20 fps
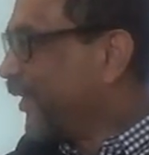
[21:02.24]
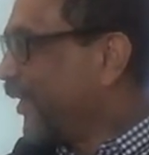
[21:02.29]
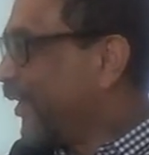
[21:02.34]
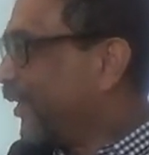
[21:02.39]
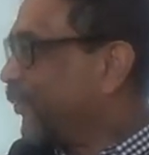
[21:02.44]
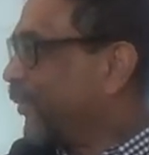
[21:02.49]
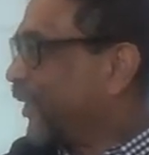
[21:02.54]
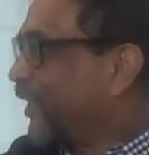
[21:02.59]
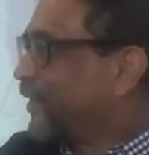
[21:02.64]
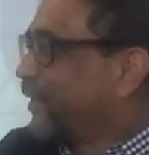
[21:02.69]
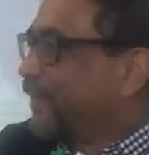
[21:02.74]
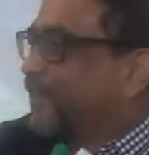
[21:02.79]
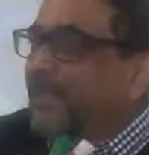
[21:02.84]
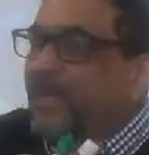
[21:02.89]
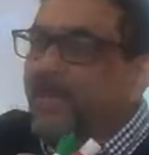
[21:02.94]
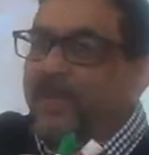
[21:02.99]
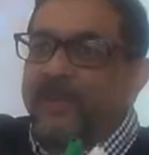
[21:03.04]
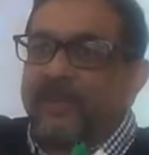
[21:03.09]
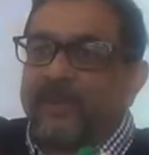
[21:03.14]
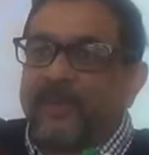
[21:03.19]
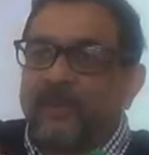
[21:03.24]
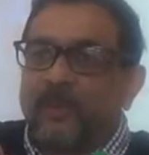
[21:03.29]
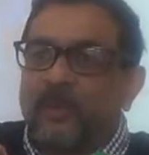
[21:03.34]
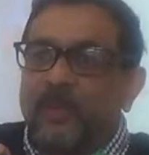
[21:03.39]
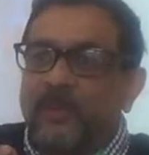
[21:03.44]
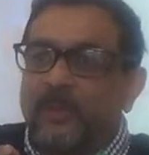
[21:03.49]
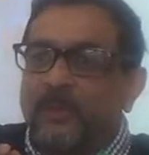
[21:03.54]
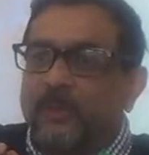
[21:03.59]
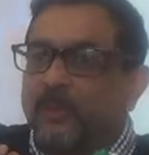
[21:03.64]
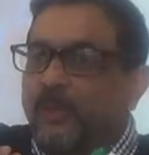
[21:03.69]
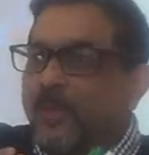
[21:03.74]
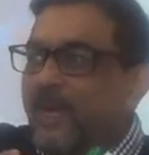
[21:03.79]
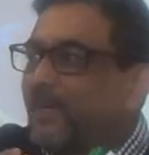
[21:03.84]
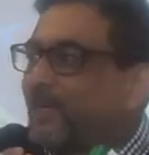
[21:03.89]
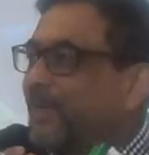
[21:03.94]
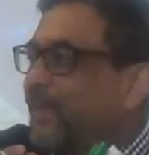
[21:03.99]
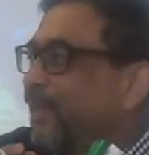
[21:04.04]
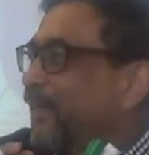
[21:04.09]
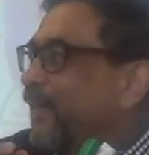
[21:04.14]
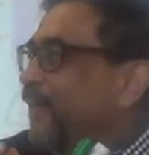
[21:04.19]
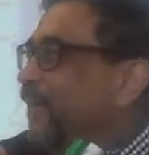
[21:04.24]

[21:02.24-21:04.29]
and messenger RNA will do what?